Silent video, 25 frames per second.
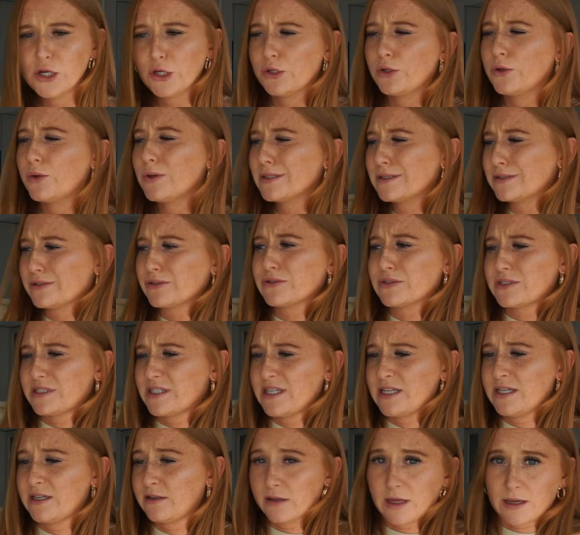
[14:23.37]
You can still
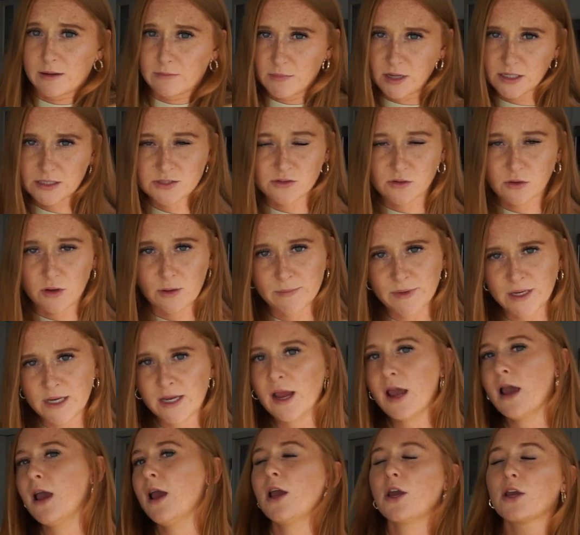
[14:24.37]
see like muscle on
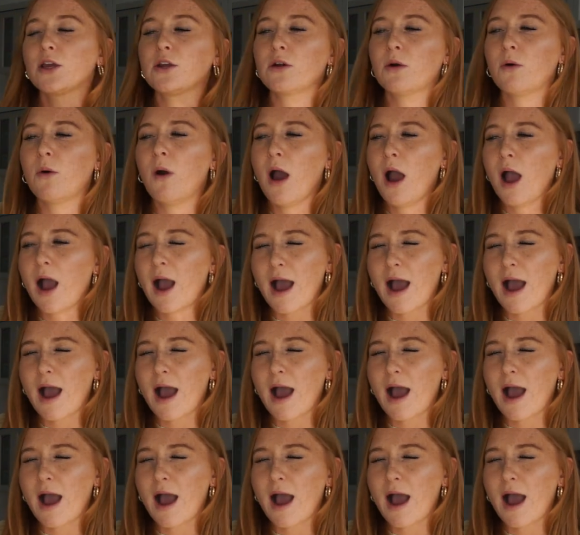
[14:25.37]
me. You know,